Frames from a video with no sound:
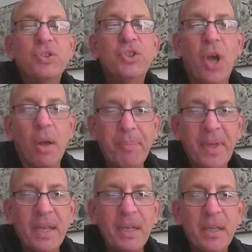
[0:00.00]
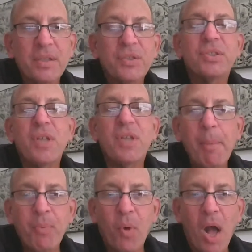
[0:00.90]
jump in,
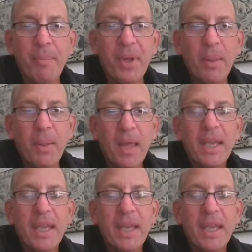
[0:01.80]
stop Robin,